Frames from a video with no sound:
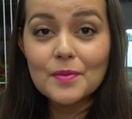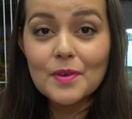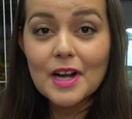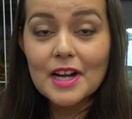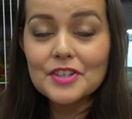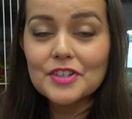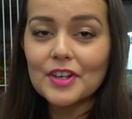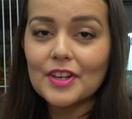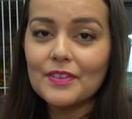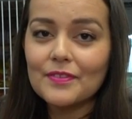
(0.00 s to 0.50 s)

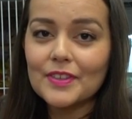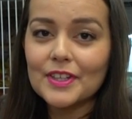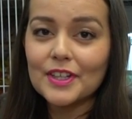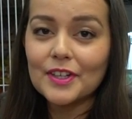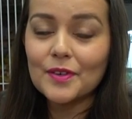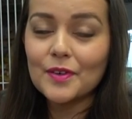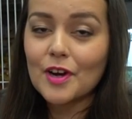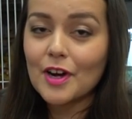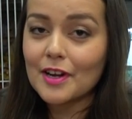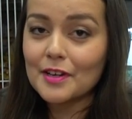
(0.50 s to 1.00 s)
watch a
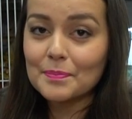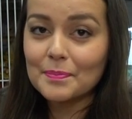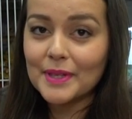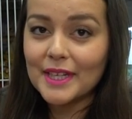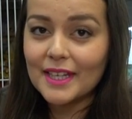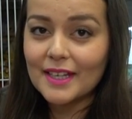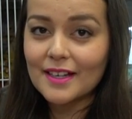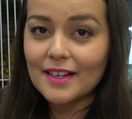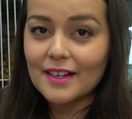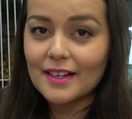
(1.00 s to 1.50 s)
video on
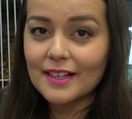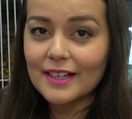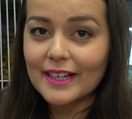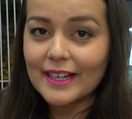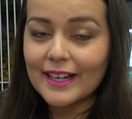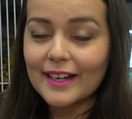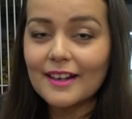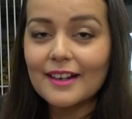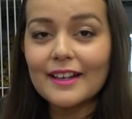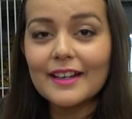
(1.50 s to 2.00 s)
peacock
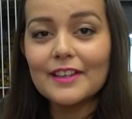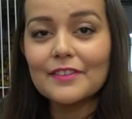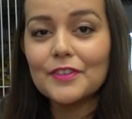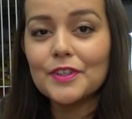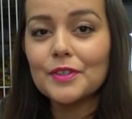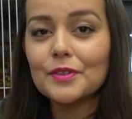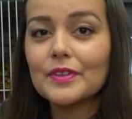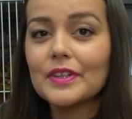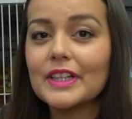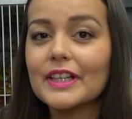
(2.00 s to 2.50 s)
care
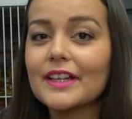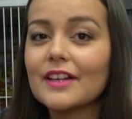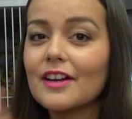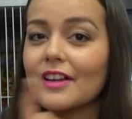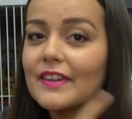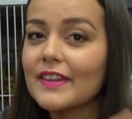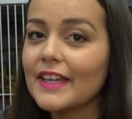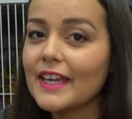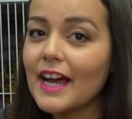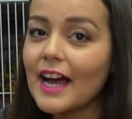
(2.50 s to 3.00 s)
if you click
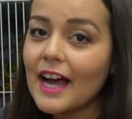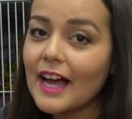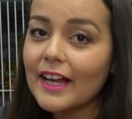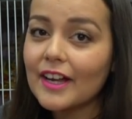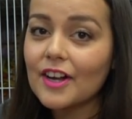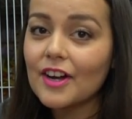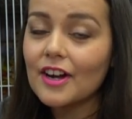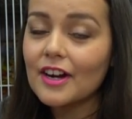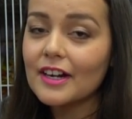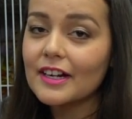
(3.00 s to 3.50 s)
on the
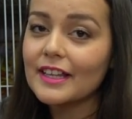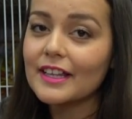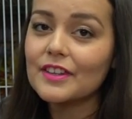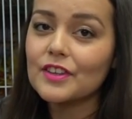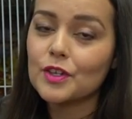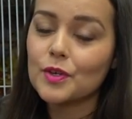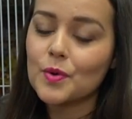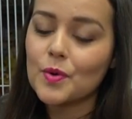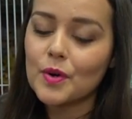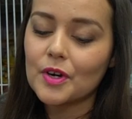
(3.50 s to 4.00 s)
iCard
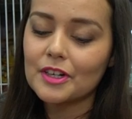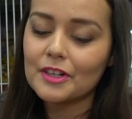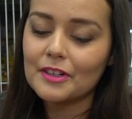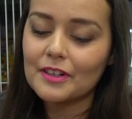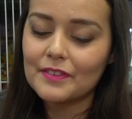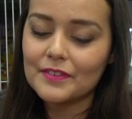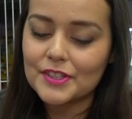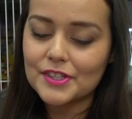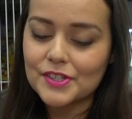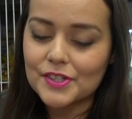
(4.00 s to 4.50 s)
in the corner
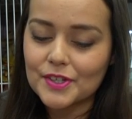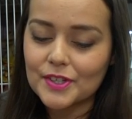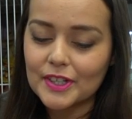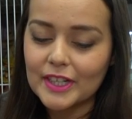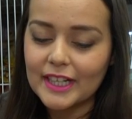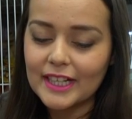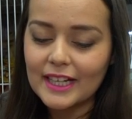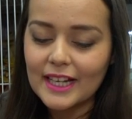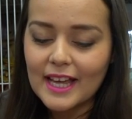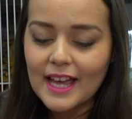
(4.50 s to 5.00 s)
of the
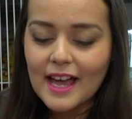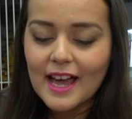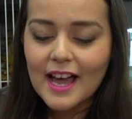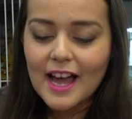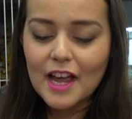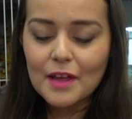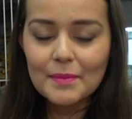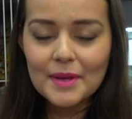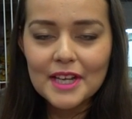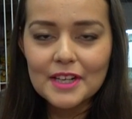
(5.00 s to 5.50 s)
screen.
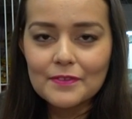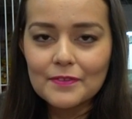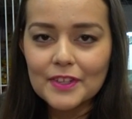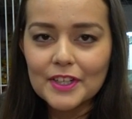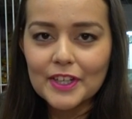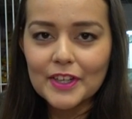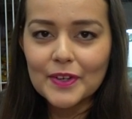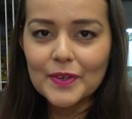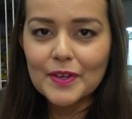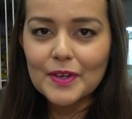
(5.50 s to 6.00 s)
I made a
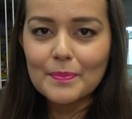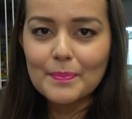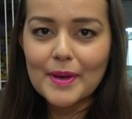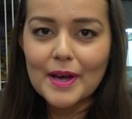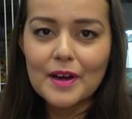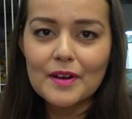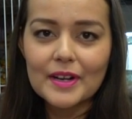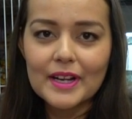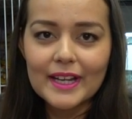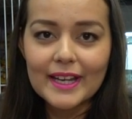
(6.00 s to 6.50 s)
video
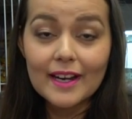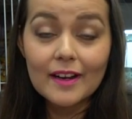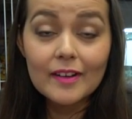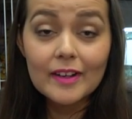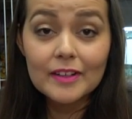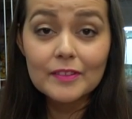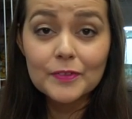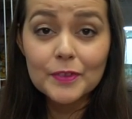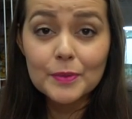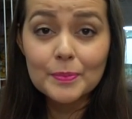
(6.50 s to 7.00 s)
about
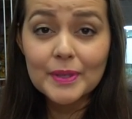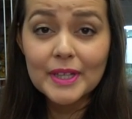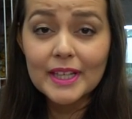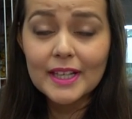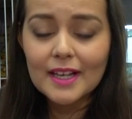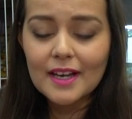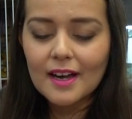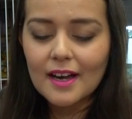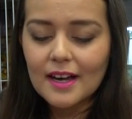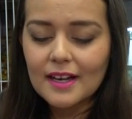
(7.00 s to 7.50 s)
caring for
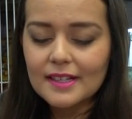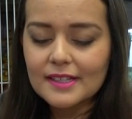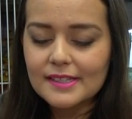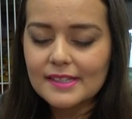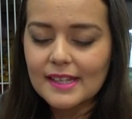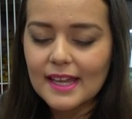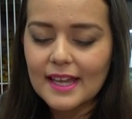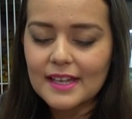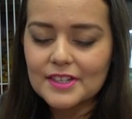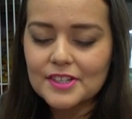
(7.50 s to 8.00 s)

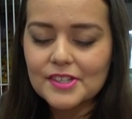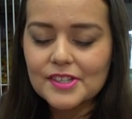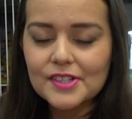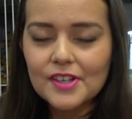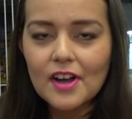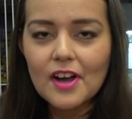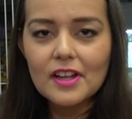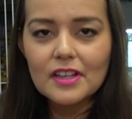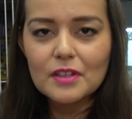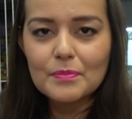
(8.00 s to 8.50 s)
peacocks and
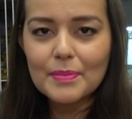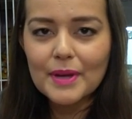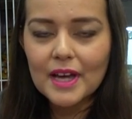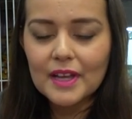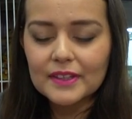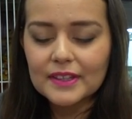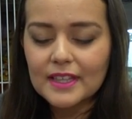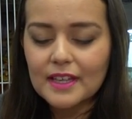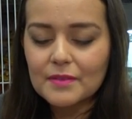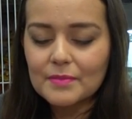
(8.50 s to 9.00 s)
just all
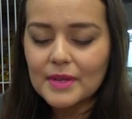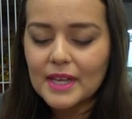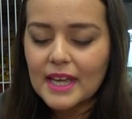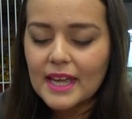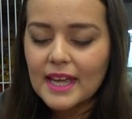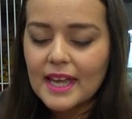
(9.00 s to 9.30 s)
about them,